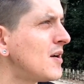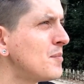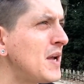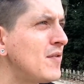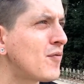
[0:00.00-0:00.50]

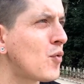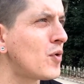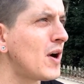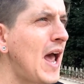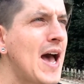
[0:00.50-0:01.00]
made
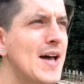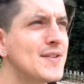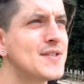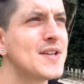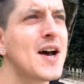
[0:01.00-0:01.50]
for
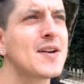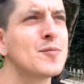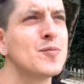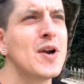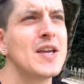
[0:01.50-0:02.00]
ads, not
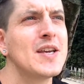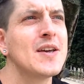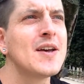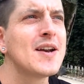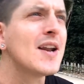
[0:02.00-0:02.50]
ready,
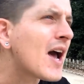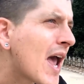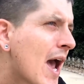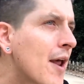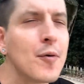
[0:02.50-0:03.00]
not
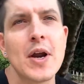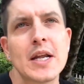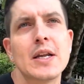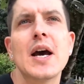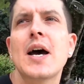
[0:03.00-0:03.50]
ad
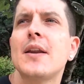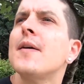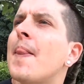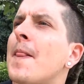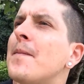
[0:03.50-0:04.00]
ready, not
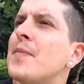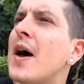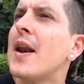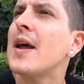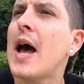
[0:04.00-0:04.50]

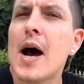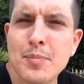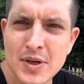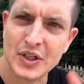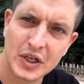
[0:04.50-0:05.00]

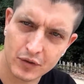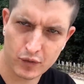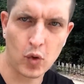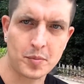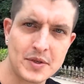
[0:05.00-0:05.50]
happy and
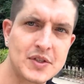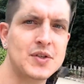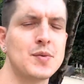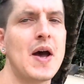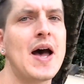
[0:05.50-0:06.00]
conformist
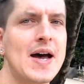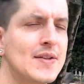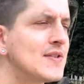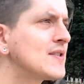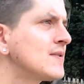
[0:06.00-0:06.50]
to
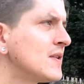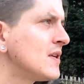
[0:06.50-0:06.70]
ads.